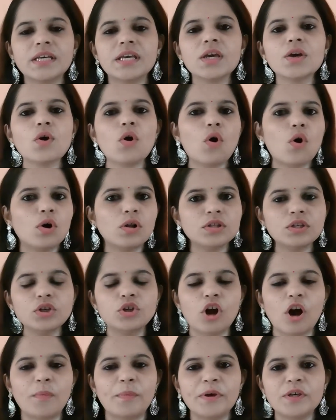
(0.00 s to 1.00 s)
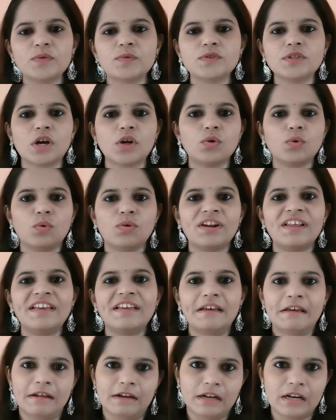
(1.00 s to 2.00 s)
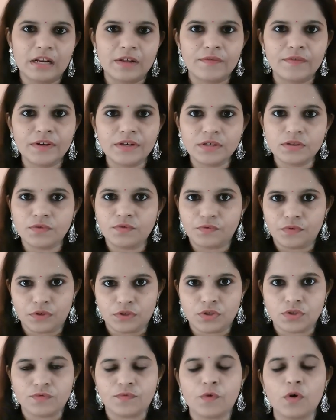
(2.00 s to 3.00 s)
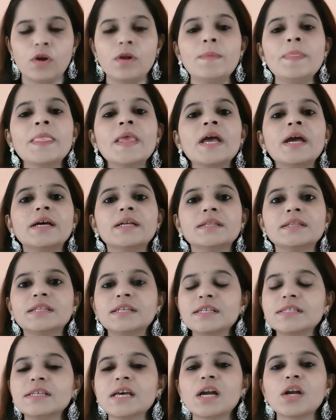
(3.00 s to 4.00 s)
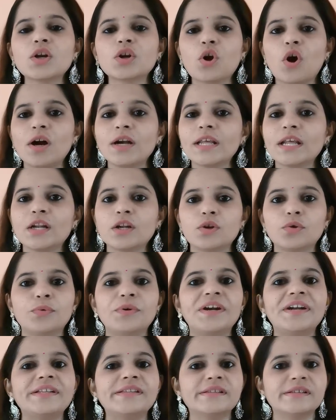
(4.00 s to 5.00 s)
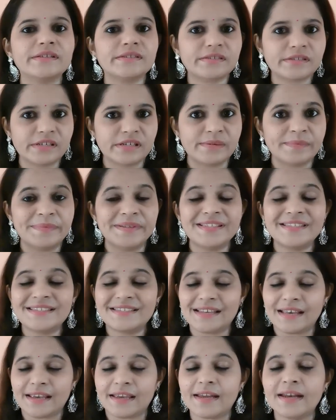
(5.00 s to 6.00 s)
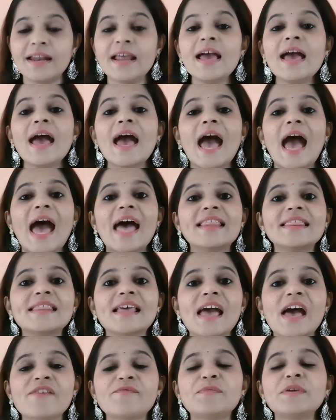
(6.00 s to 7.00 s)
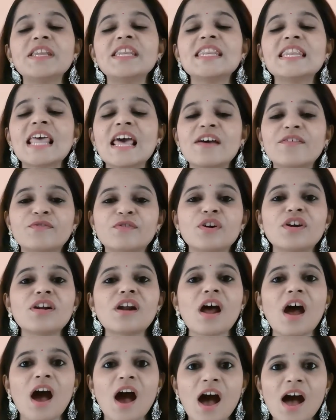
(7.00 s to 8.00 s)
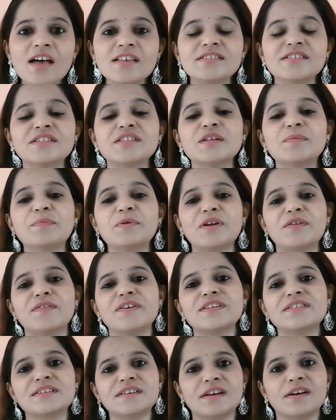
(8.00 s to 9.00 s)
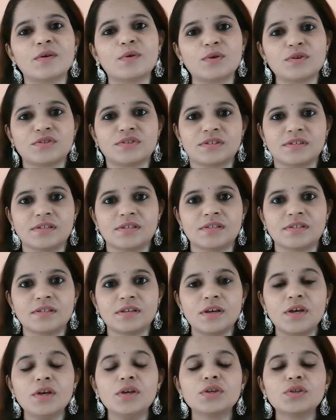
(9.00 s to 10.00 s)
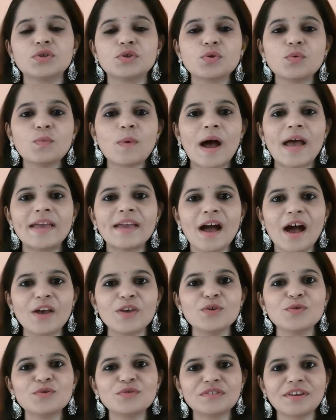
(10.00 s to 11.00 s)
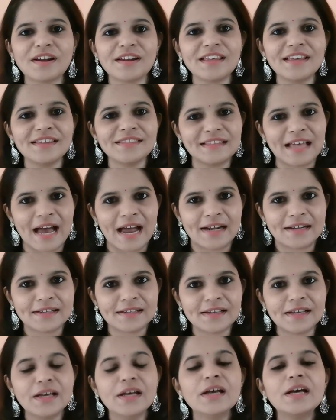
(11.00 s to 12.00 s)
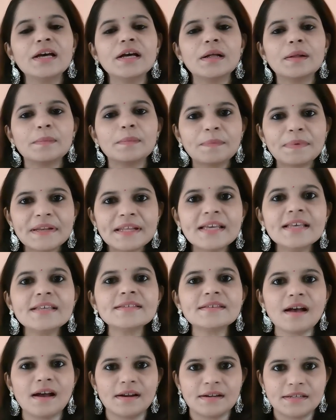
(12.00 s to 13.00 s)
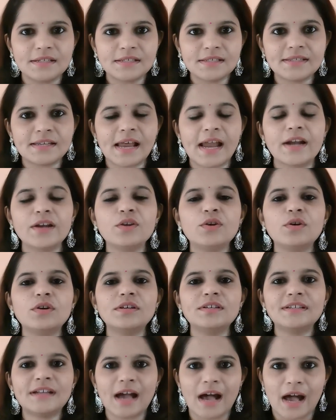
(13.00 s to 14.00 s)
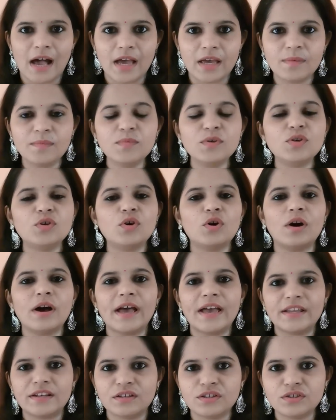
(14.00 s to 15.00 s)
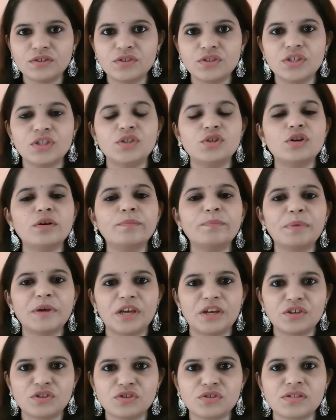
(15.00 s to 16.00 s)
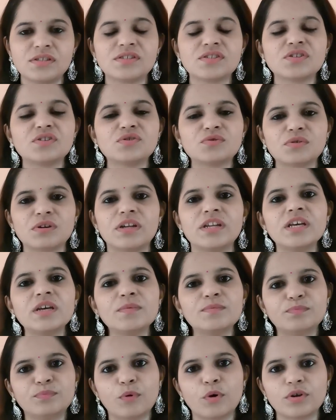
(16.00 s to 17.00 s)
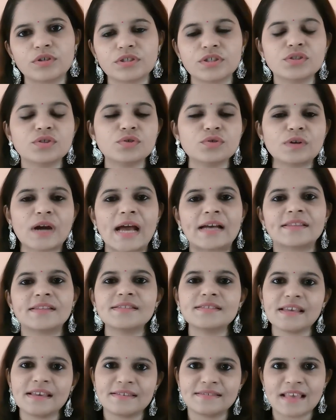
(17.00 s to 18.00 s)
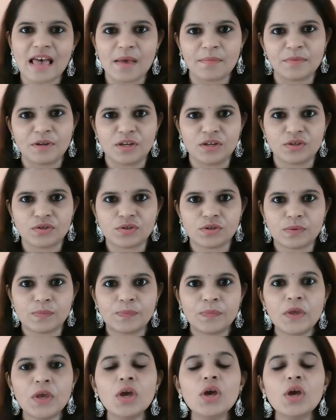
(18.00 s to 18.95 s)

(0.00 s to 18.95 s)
taking all the topics which are totally irrelevant. First of all, these are not included in the syllabus, second, and they have been never asked in the previous year questions. So why are you studying that? Please understand, your time, your energy, your patience is really important to crack this examination.